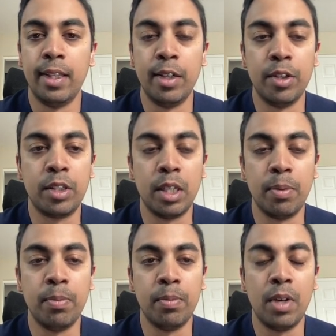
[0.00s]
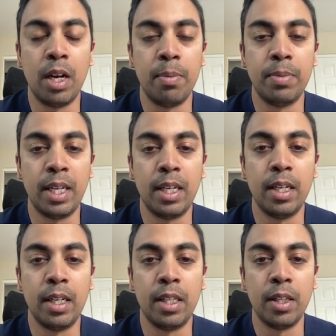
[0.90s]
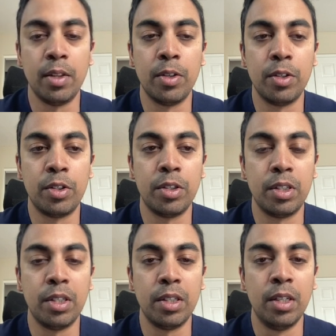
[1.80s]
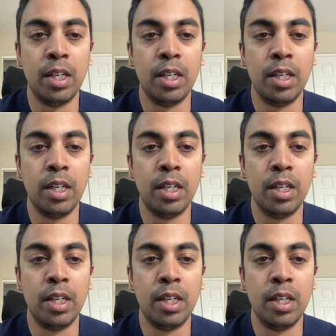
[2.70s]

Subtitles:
There's some data in the literature to